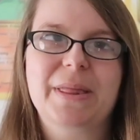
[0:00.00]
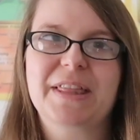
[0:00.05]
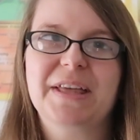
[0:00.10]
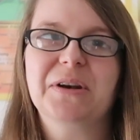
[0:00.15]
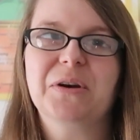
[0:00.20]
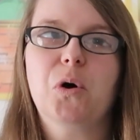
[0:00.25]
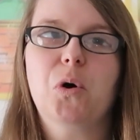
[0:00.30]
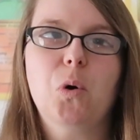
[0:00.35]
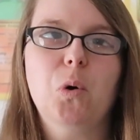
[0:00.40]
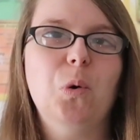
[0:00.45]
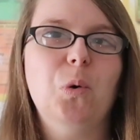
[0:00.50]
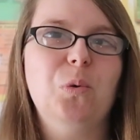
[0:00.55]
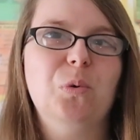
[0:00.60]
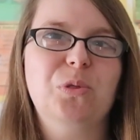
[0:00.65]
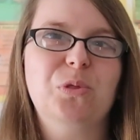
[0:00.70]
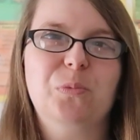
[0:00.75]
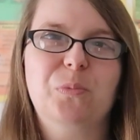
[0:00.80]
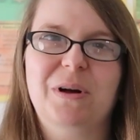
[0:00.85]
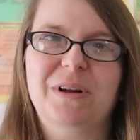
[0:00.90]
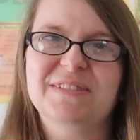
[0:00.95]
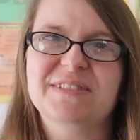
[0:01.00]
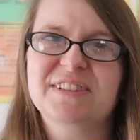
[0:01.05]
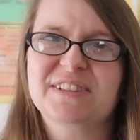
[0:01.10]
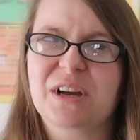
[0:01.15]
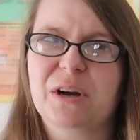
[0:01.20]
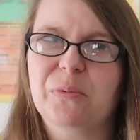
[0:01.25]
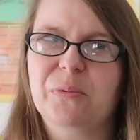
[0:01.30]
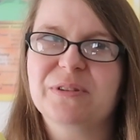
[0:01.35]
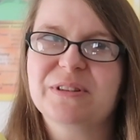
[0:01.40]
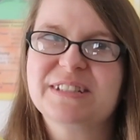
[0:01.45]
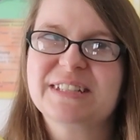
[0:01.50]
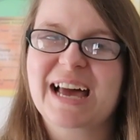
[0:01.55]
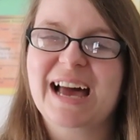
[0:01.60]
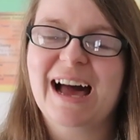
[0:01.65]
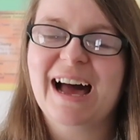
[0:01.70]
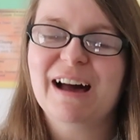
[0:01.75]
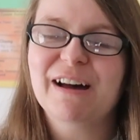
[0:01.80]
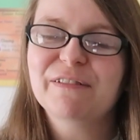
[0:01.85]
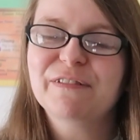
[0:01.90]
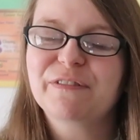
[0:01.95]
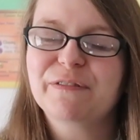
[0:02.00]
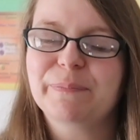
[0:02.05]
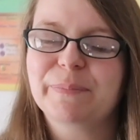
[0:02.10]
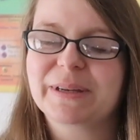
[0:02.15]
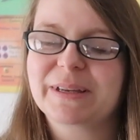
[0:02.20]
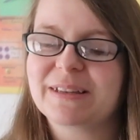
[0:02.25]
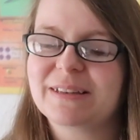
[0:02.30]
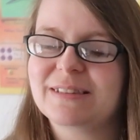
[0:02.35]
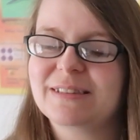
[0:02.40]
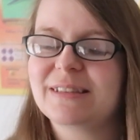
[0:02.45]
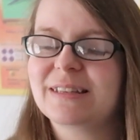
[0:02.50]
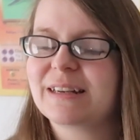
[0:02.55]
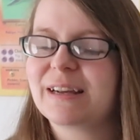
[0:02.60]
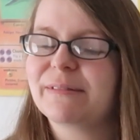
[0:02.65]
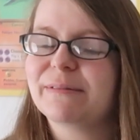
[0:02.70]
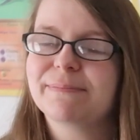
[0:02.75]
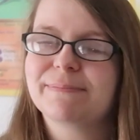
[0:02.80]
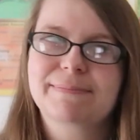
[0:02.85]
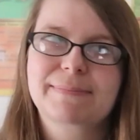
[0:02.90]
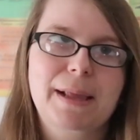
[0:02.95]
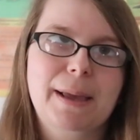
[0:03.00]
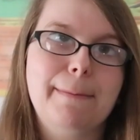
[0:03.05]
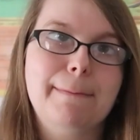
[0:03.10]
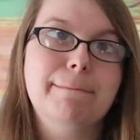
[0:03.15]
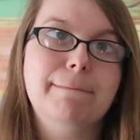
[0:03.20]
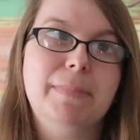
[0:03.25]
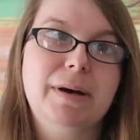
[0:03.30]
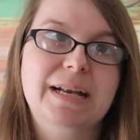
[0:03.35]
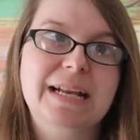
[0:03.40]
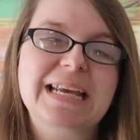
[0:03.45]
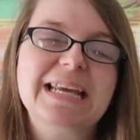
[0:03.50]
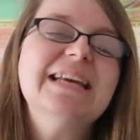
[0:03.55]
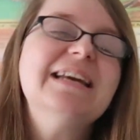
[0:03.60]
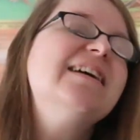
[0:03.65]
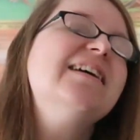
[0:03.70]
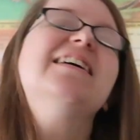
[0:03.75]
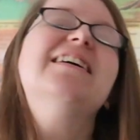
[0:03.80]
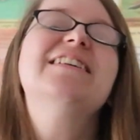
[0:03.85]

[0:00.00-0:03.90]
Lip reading: they're not all the ones I want to have because, you know, money.